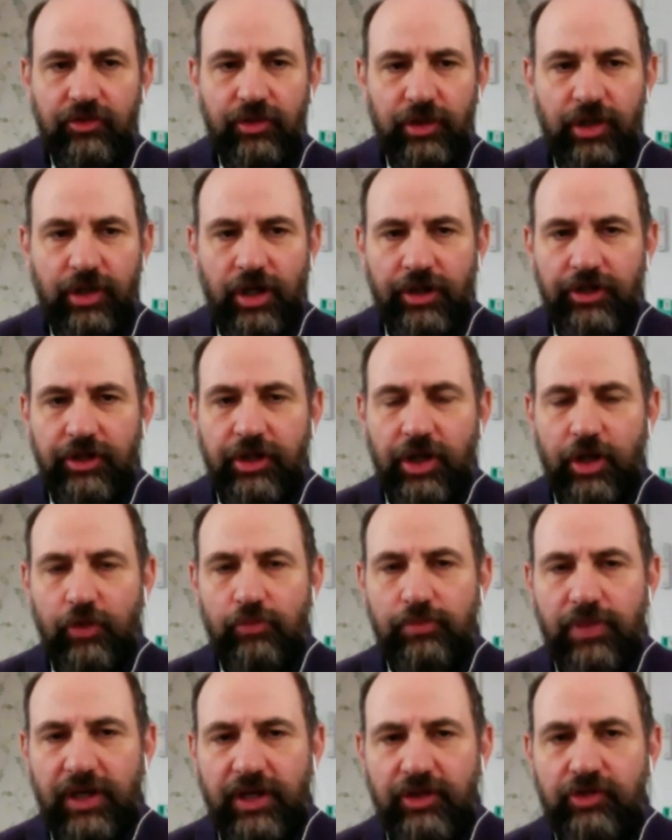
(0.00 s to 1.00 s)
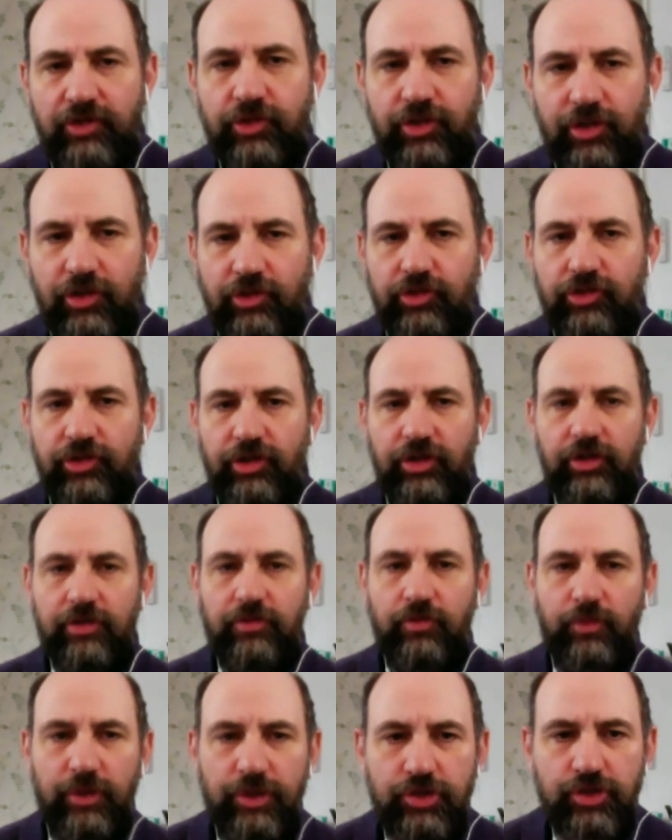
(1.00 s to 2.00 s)
the kind of code bases that
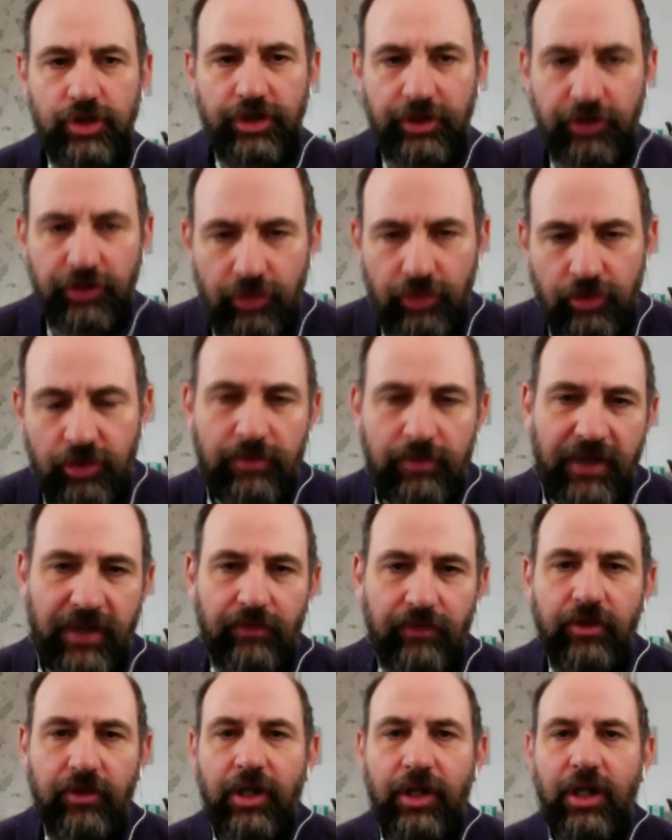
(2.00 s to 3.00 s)
we're trying to talk about.